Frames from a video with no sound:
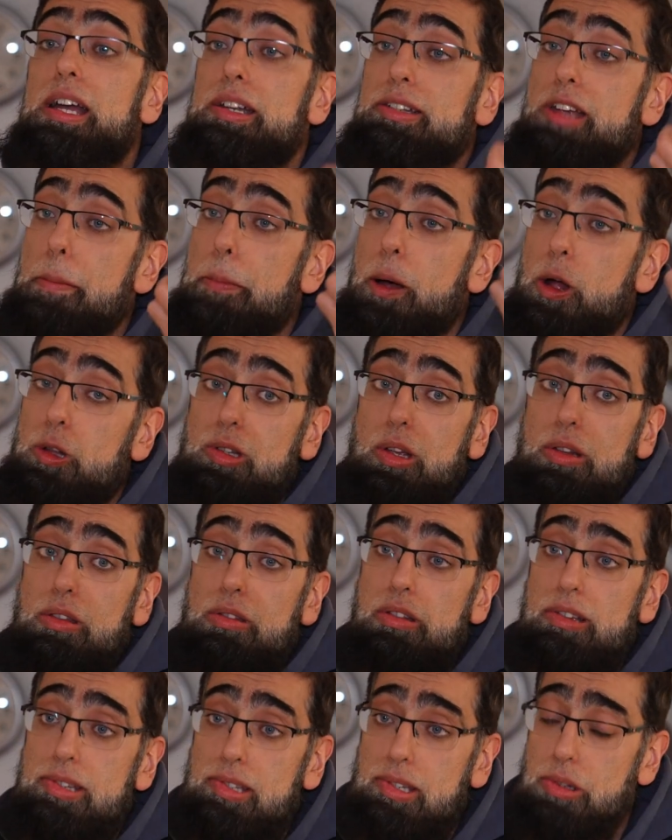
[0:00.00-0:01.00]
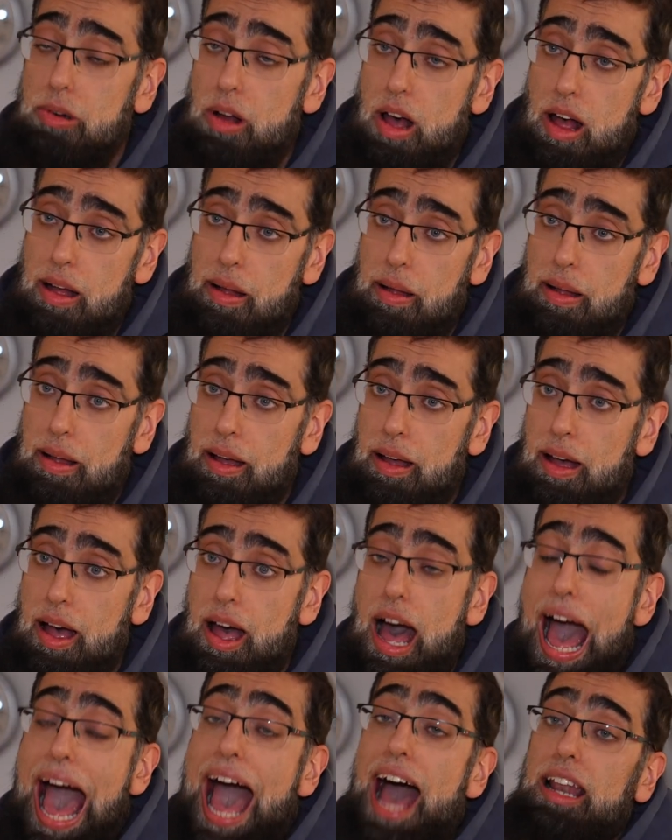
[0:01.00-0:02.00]
Jabhat al-Nusra
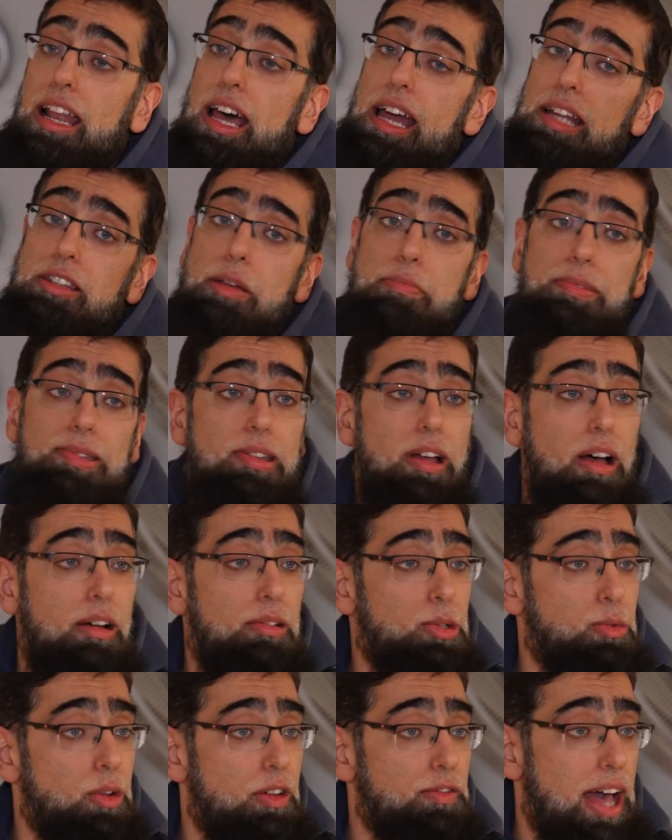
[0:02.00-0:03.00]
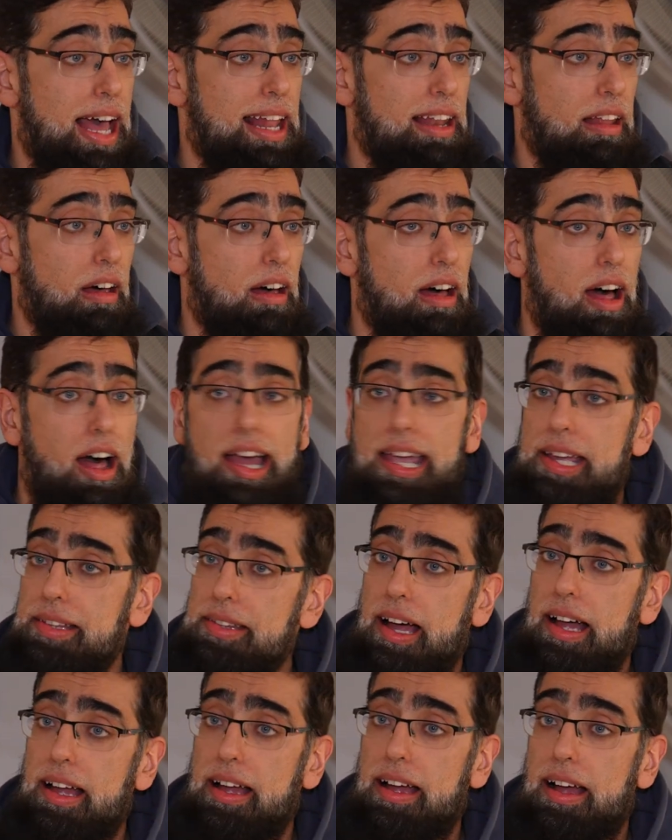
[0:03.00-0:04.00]
allied themselves with
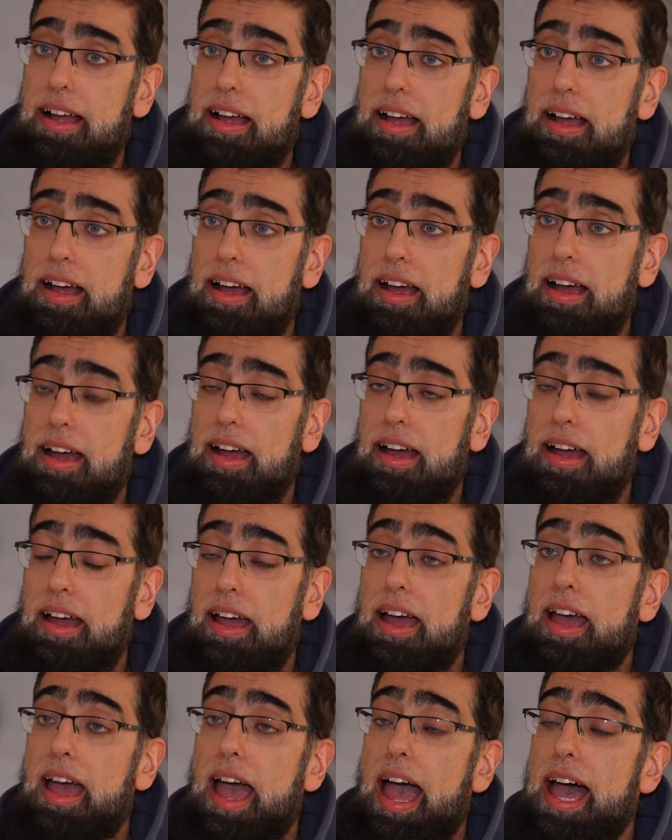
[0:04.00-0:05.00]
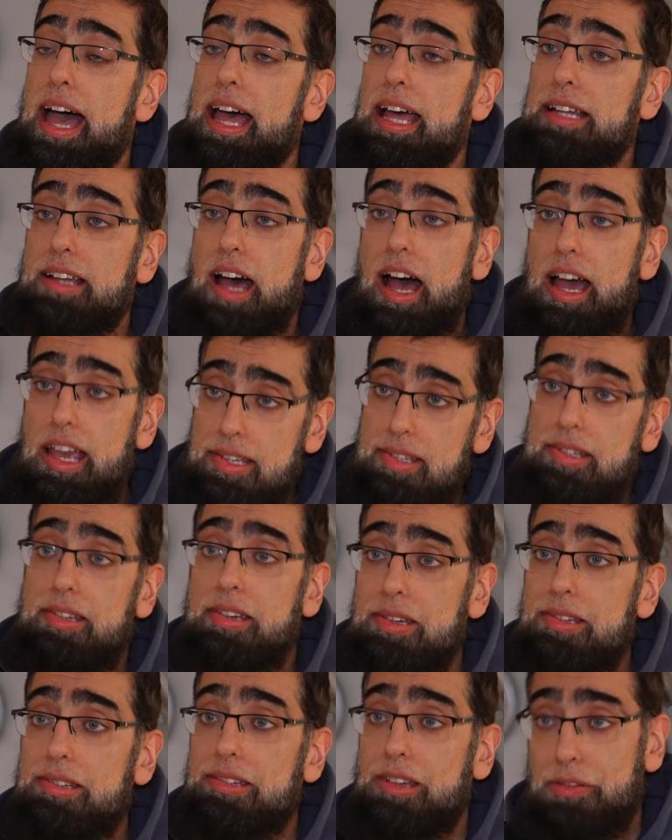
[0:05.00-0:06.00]
Al-Qaeda, and
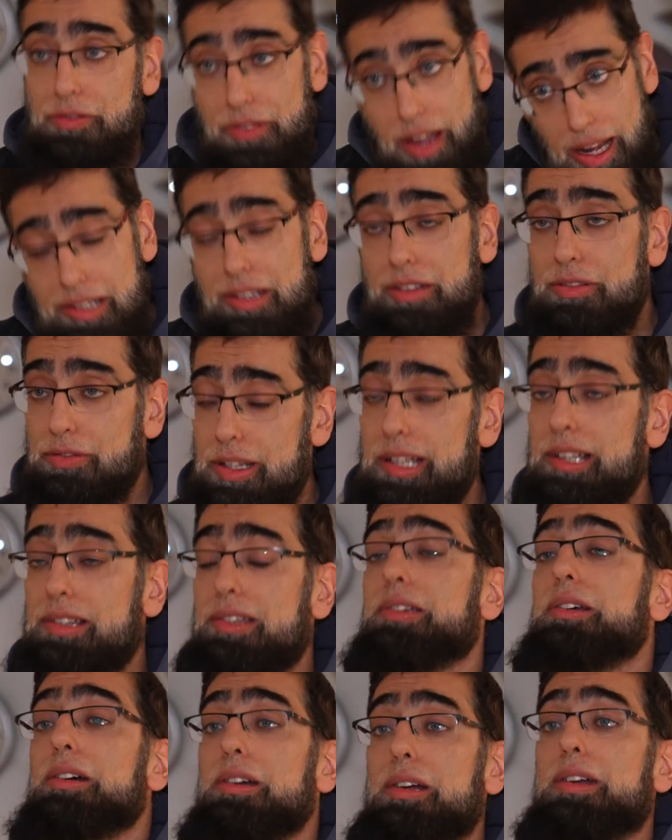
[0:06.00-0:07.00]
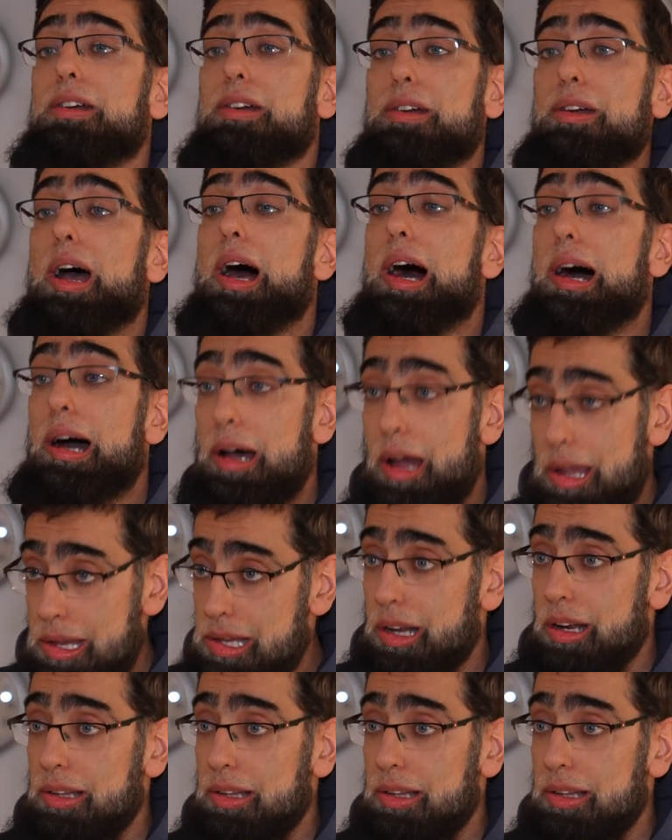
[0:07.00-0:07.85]
ISIS effectively took a